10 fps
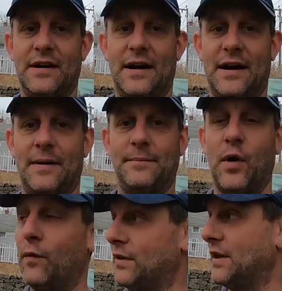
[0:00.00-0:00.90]
Um,
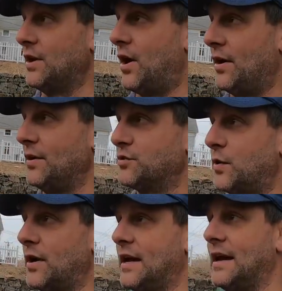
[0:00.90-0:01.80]
hopefully the audio is
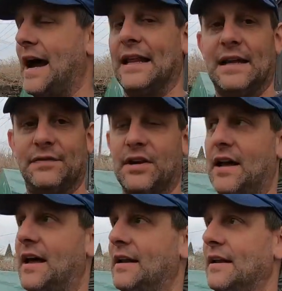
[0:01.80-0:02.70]
working. I left
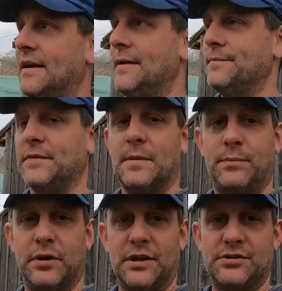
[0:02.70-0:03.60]
it on
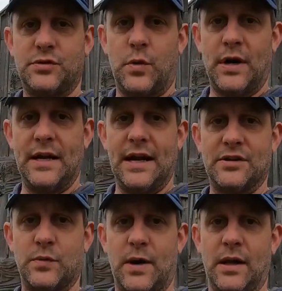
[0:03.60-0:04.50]
plus twenty
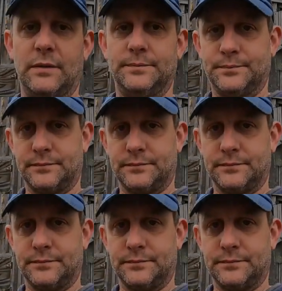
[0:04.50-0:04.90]
as well,